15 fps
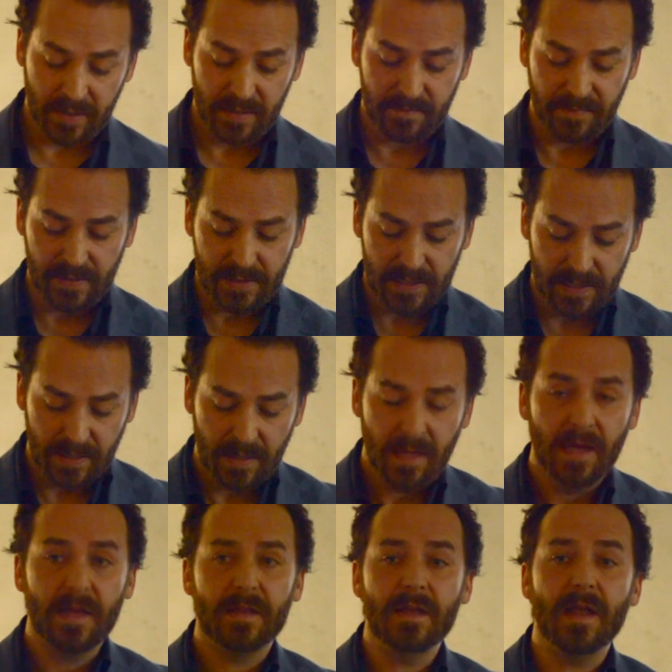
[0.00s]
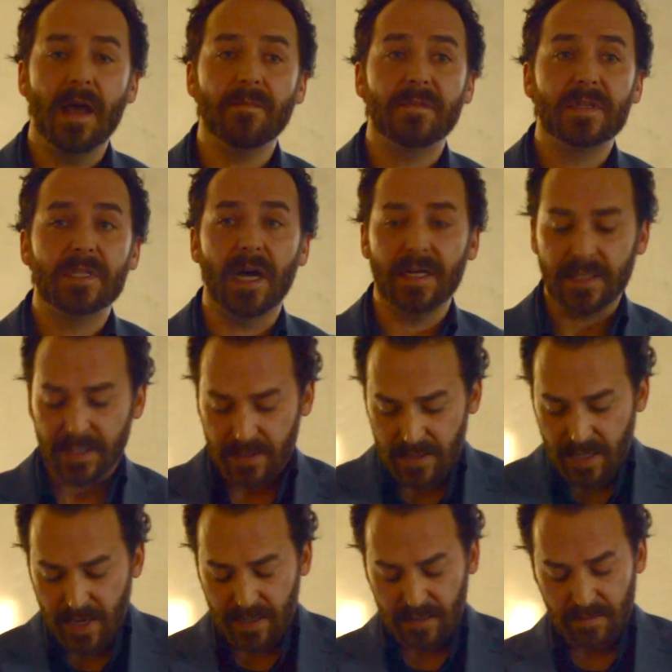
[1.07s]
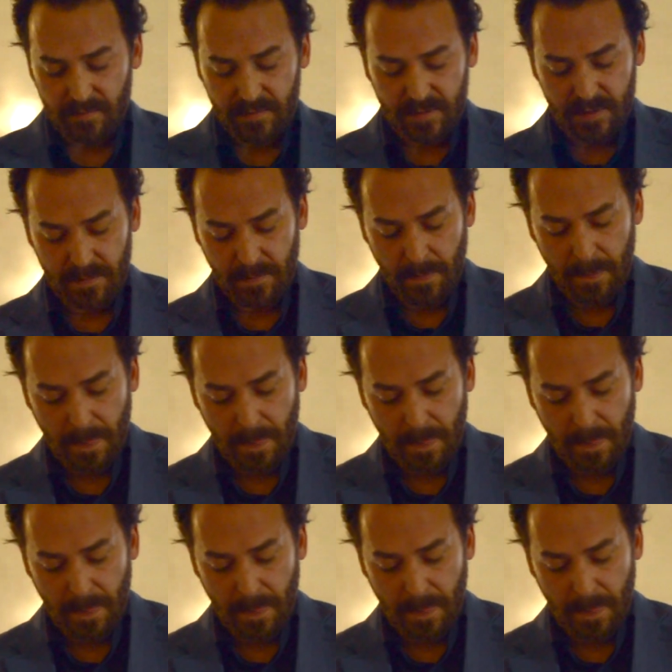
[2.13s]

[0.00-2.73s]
convincing than emphasizing the negatives.